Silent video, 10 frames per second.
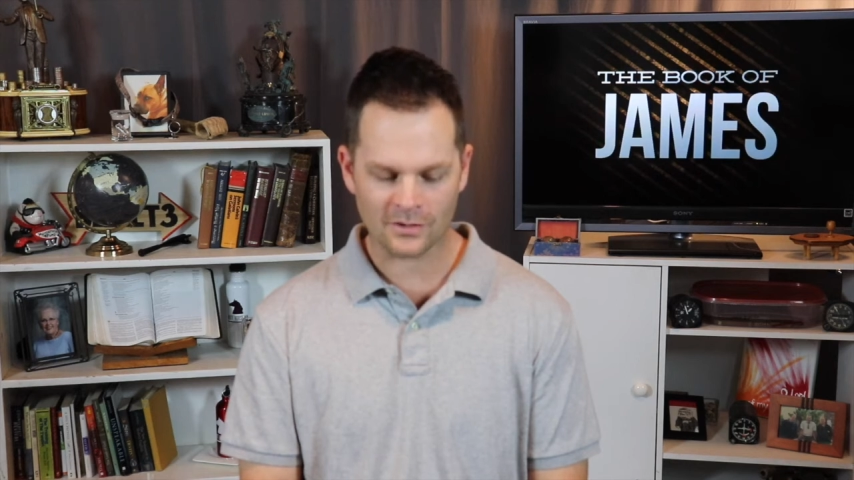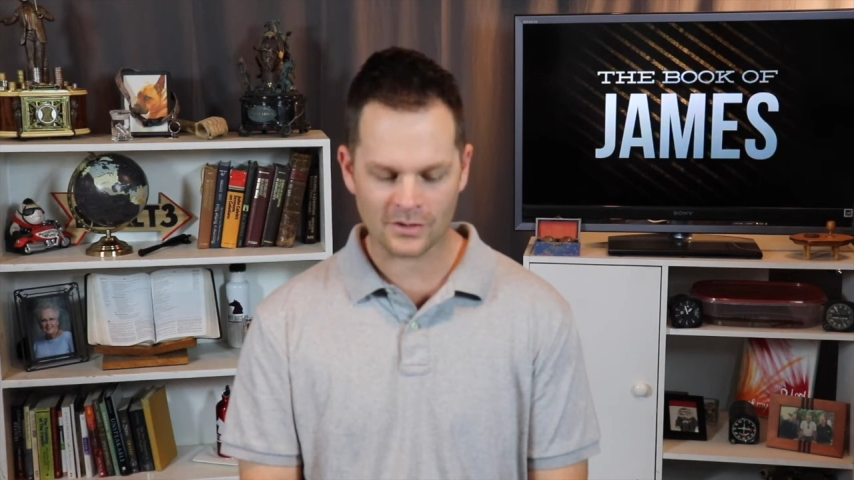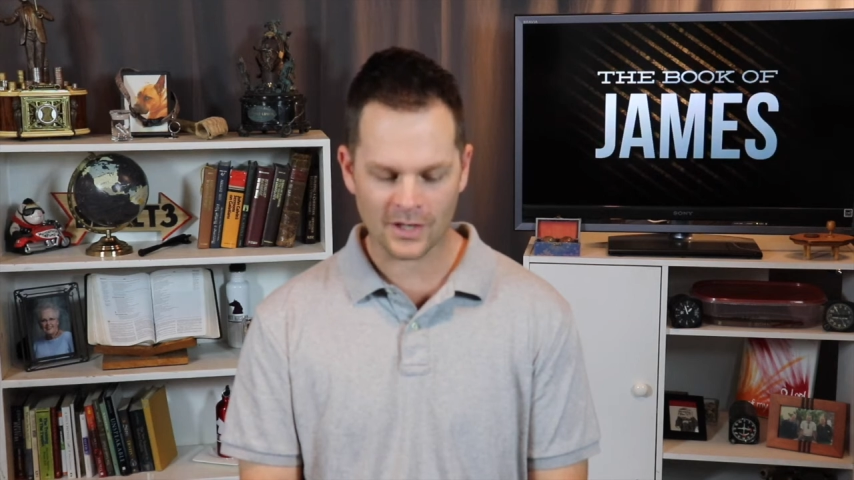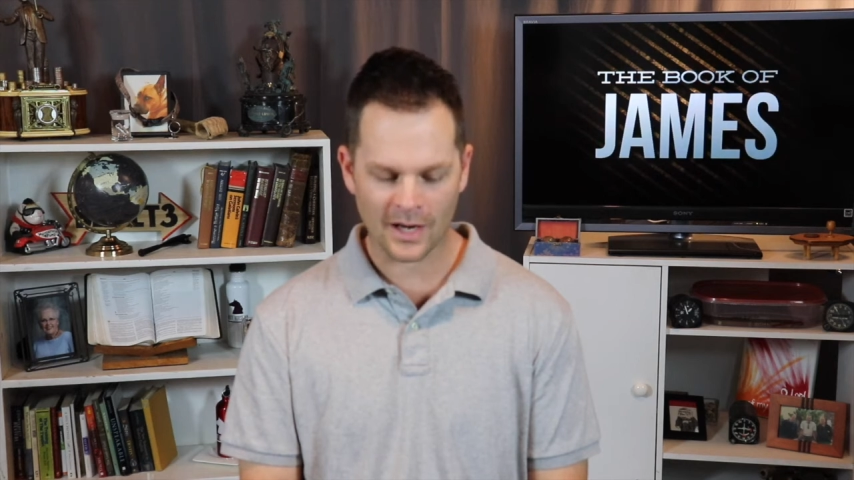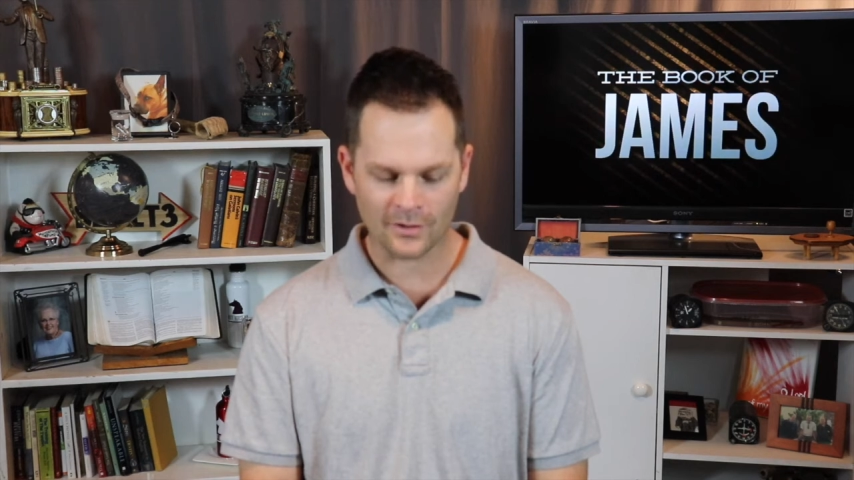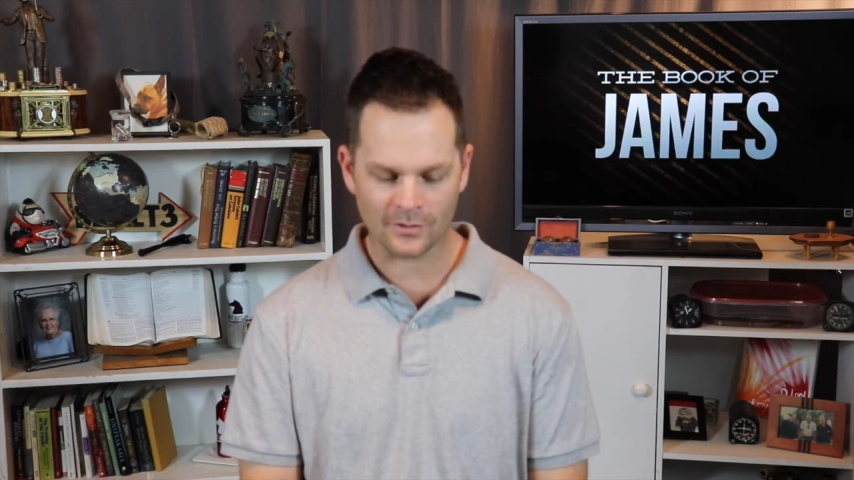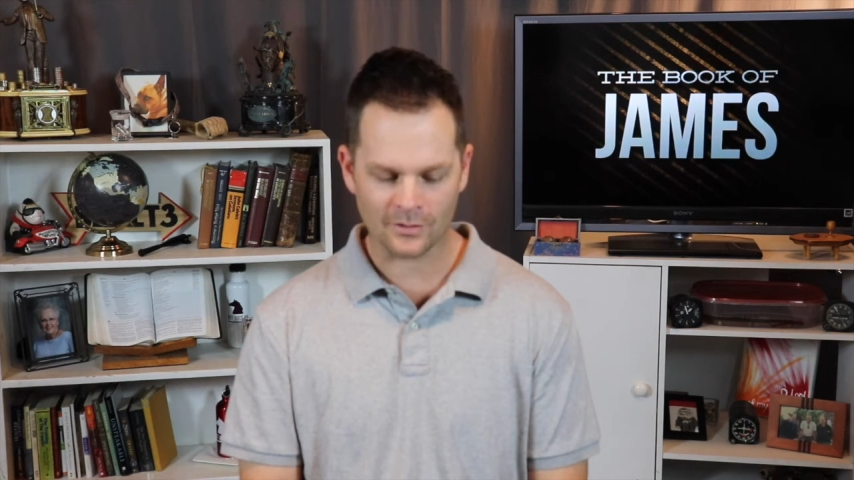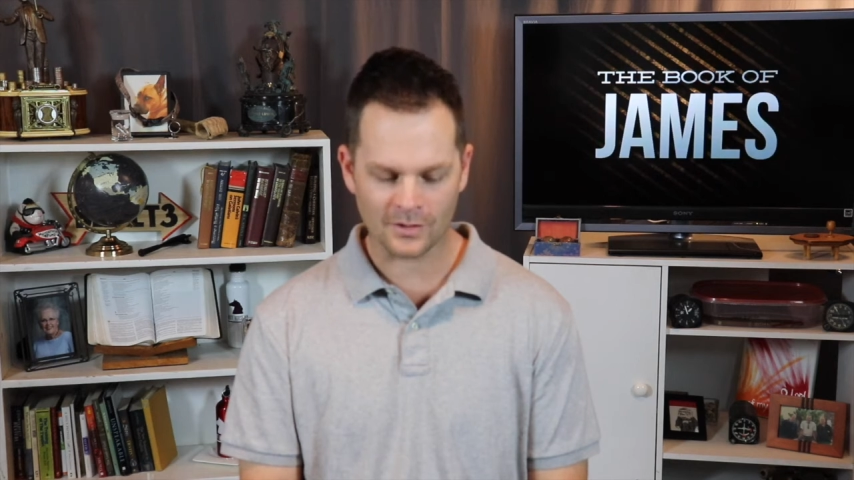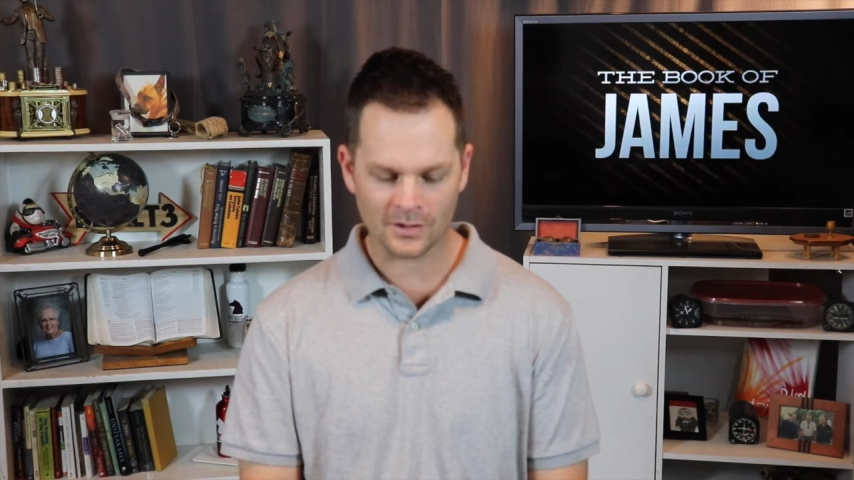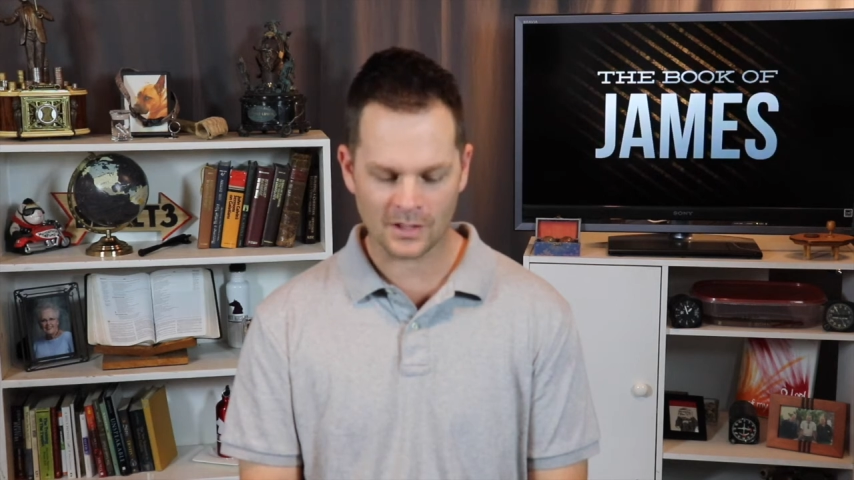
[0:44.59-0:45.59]
or shadow
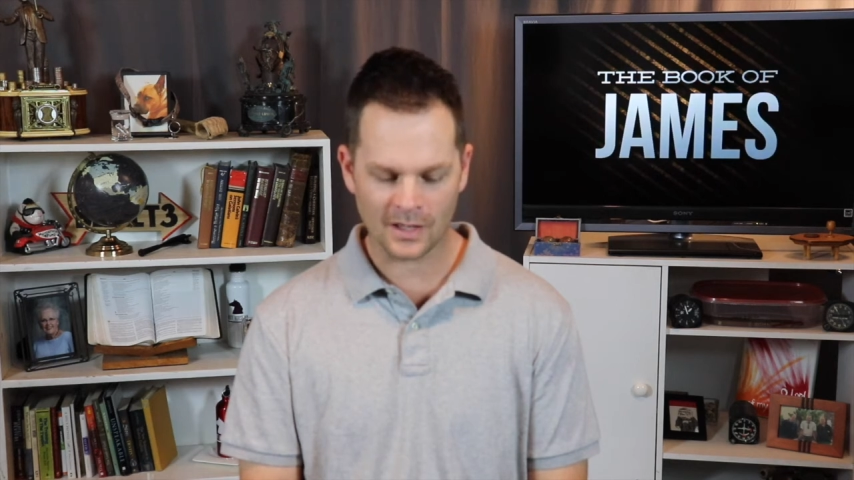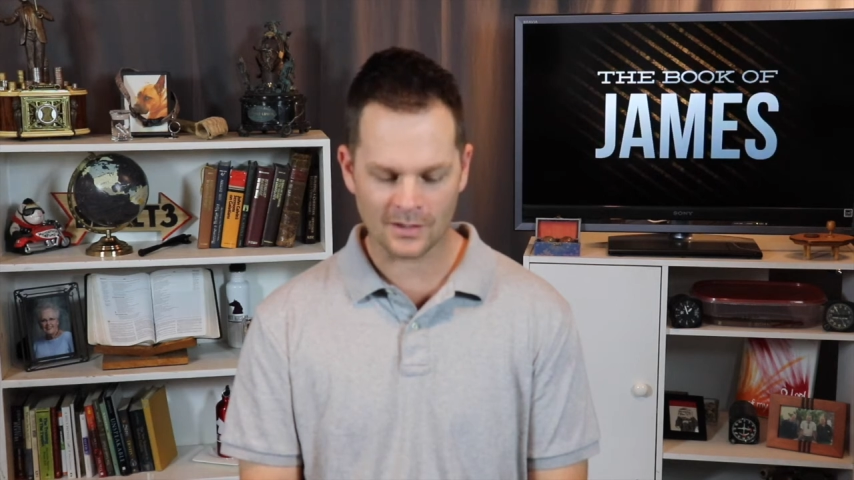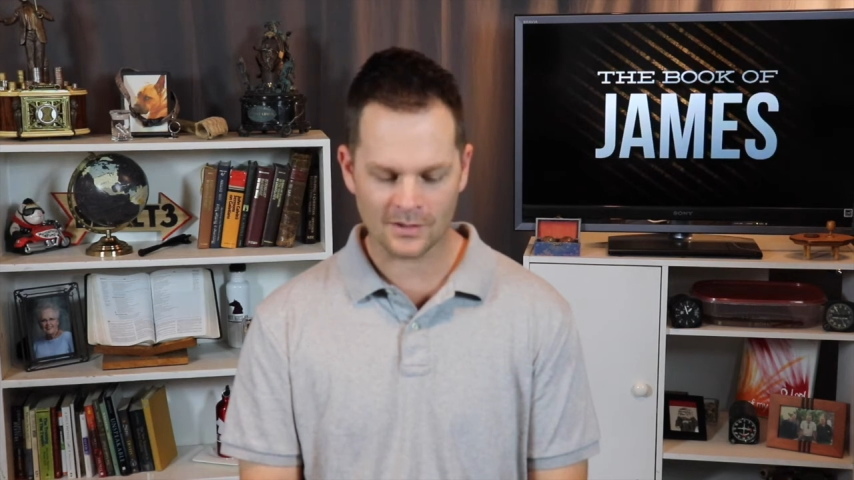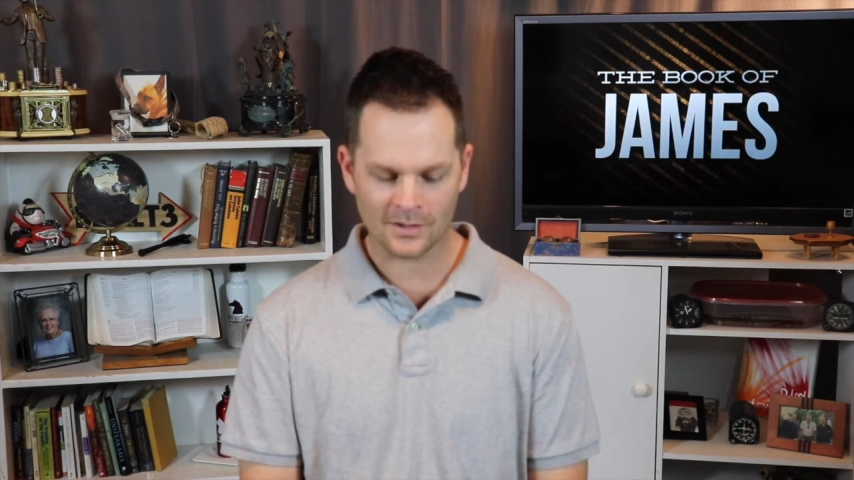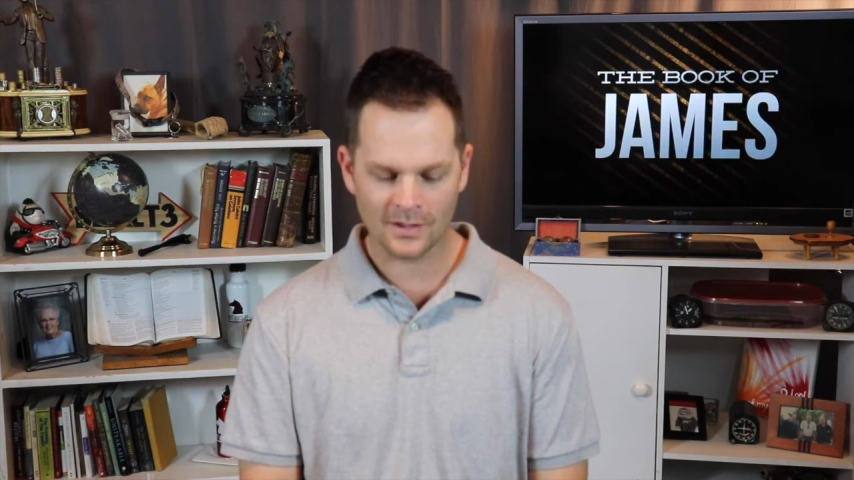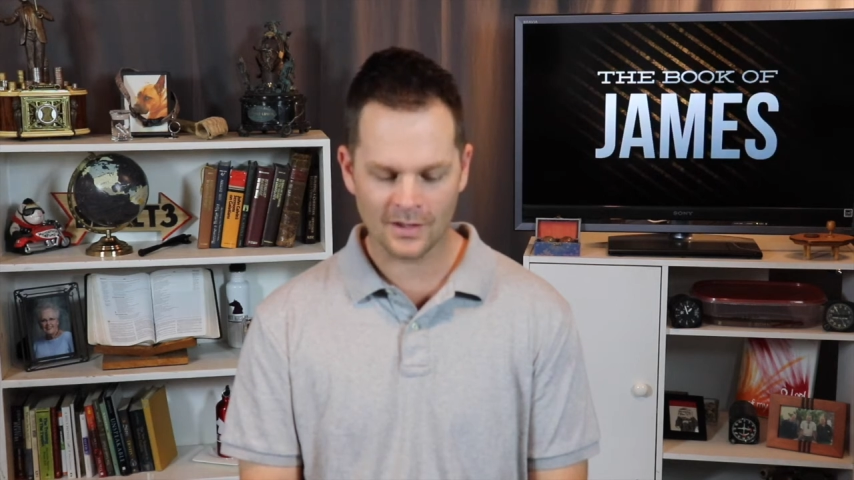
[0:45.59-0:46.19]
due to change.